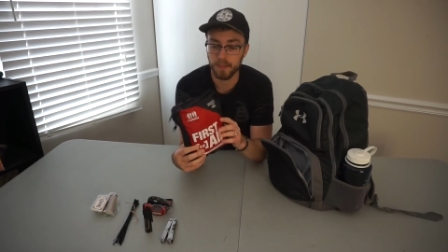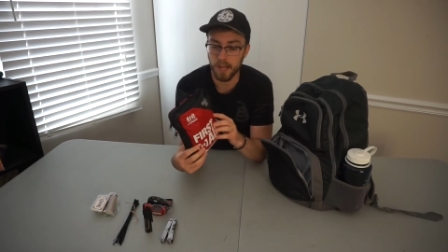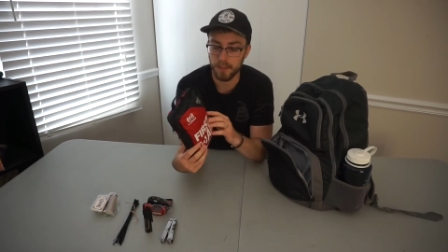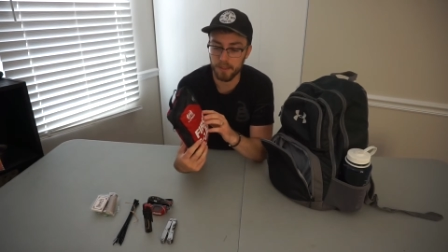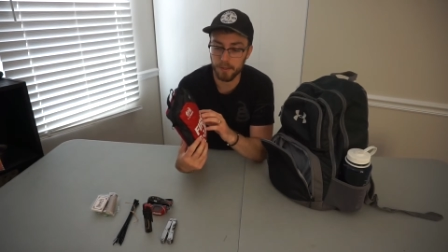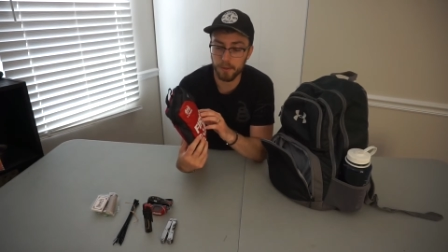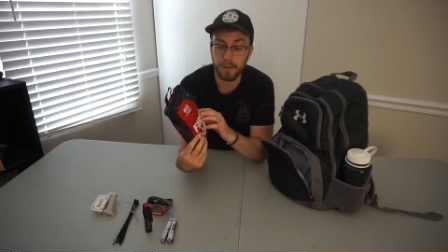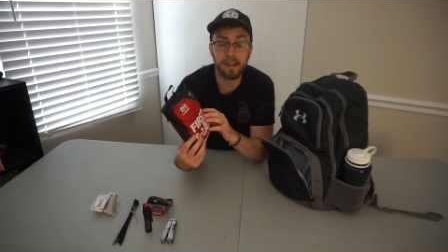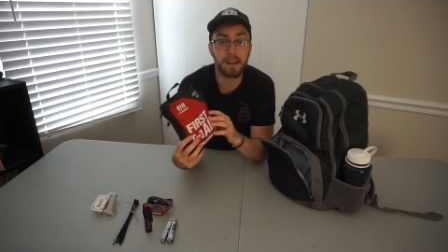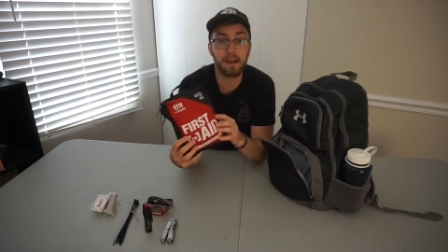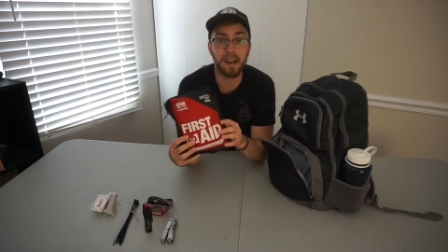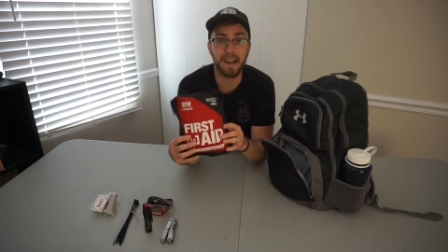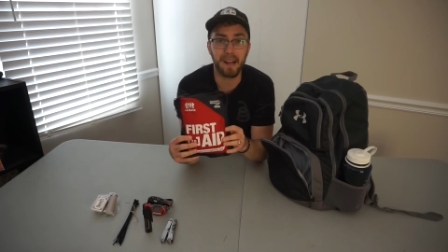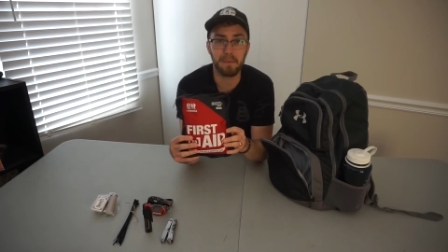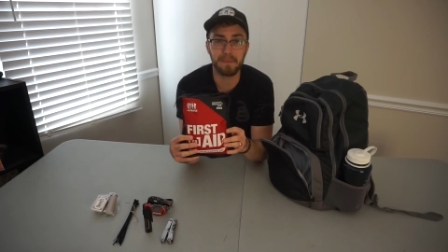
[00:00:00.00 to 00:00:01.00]
I think you can get it
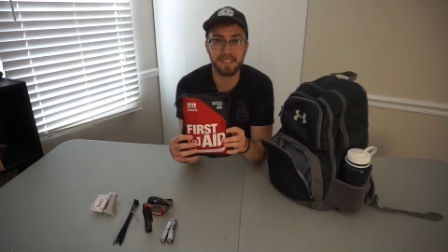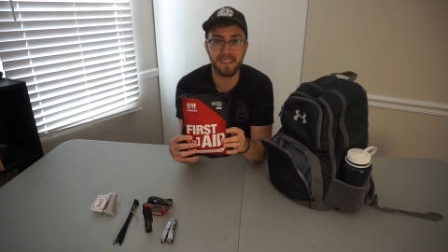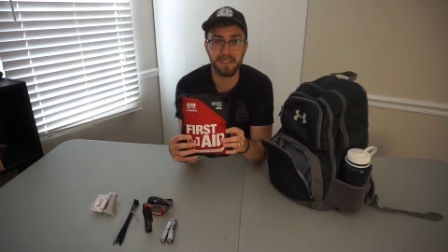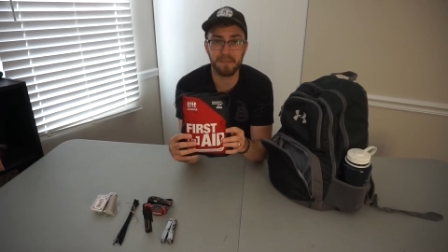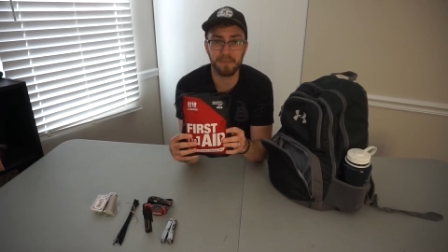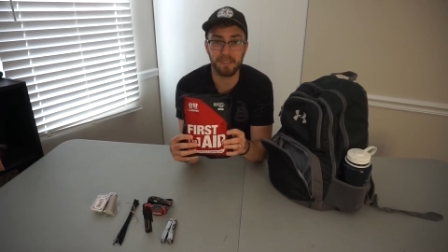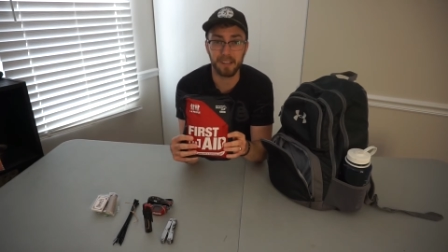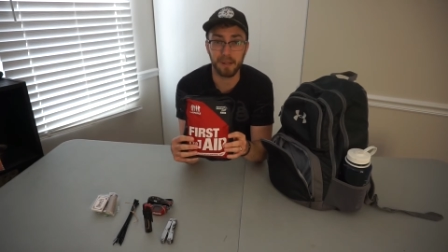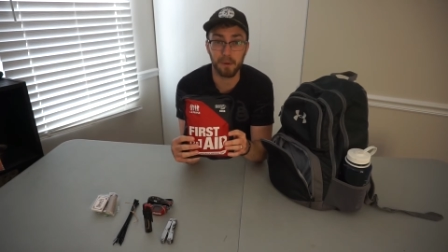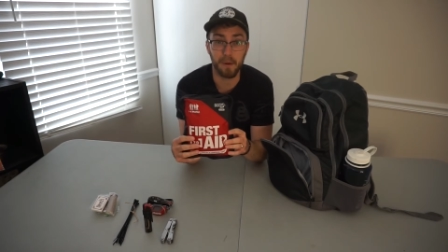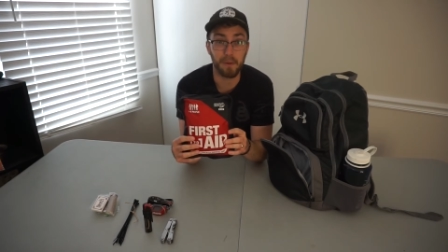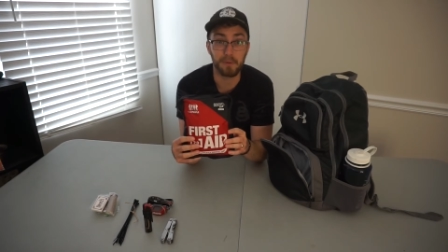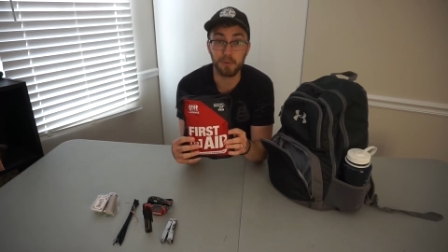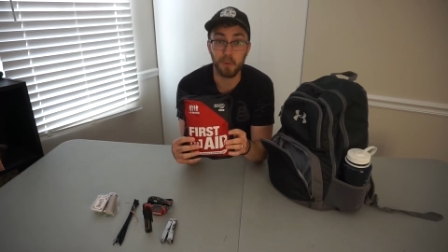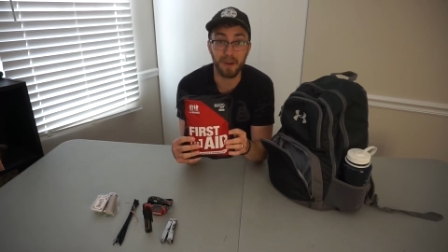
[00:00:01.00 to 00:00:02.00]
on Amazon for like
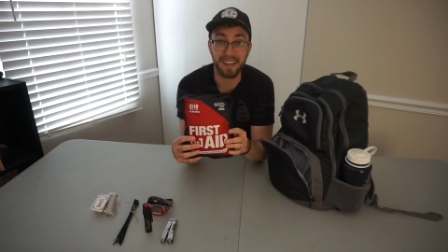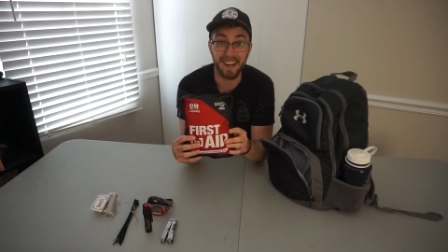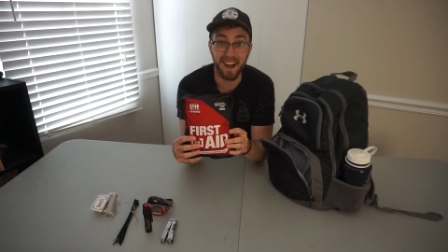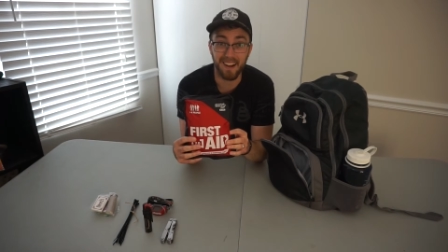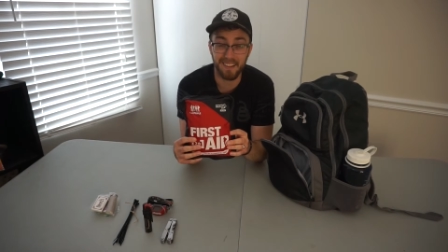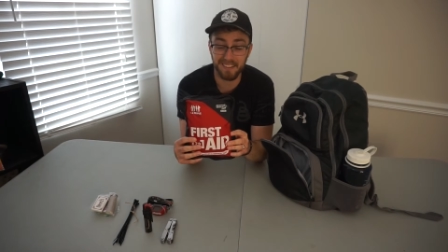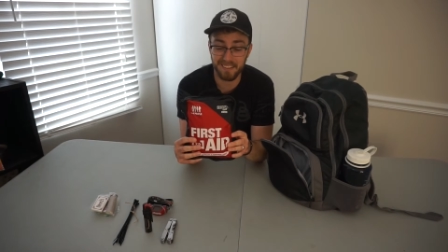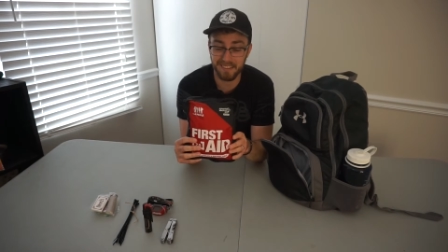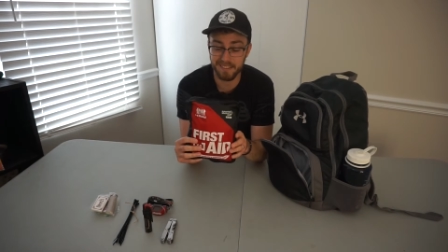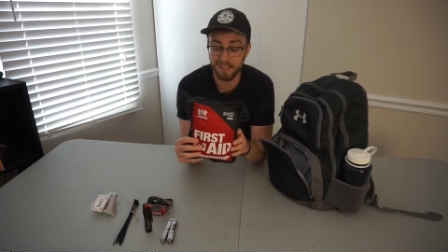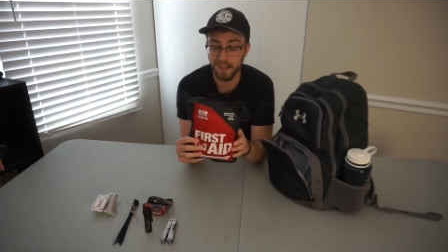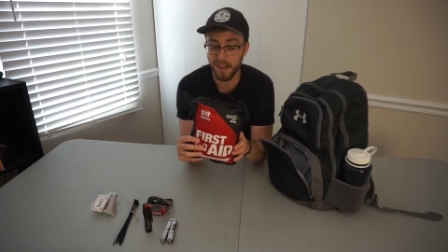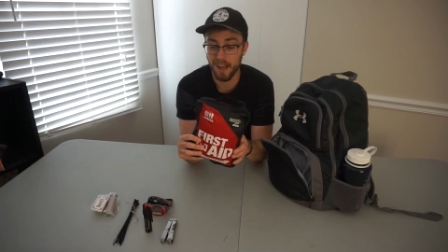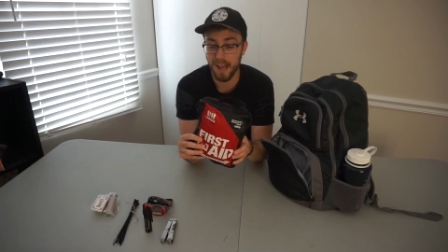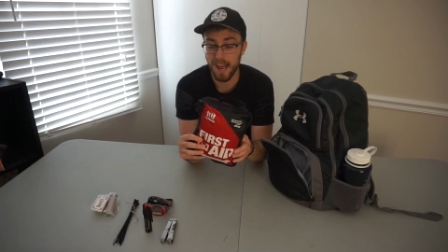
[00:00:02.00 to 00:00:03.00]
around $20,